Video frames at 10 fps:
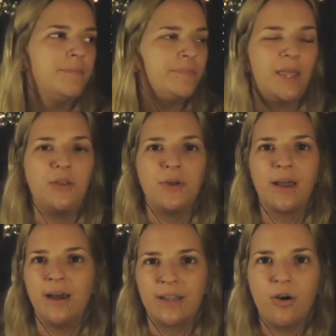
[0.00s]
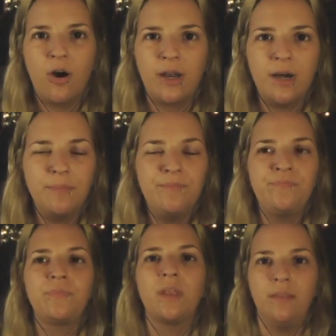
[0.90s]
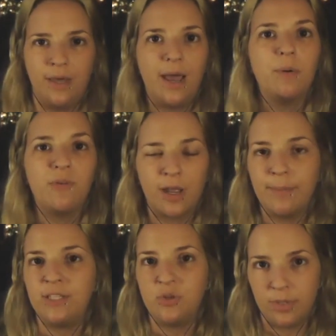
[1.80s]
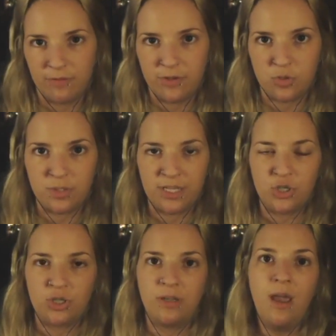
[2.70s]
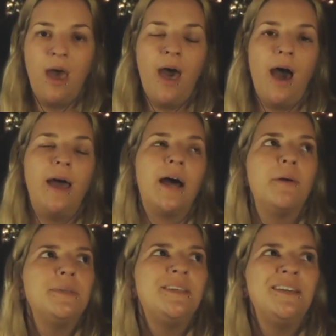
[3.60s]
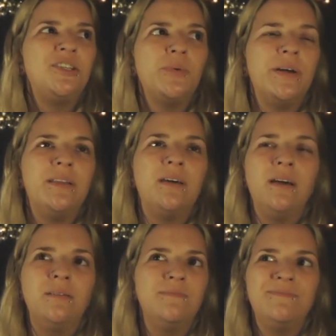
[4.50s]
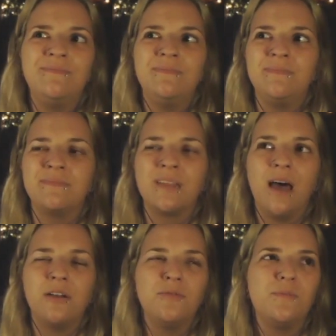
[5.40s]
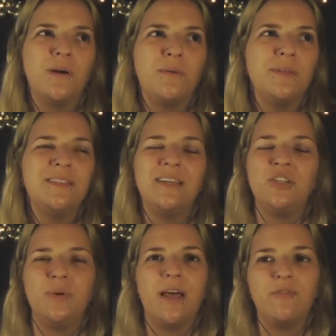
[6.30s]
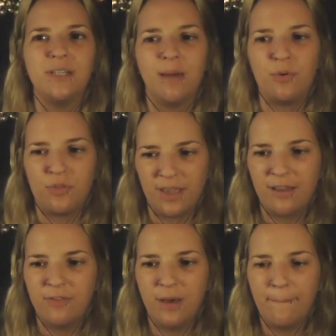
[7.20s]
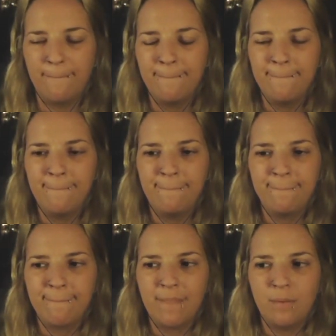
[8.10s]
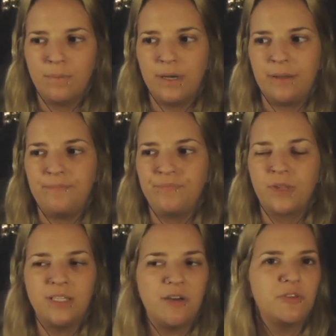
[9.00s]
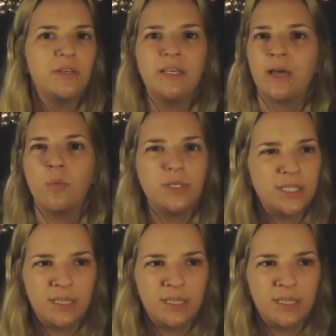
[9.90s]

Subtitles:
then you get kind of caught up, then I would recommend doing the visualization. And I would say do it I wouldn't say do it every time you think of them, but definitely like once in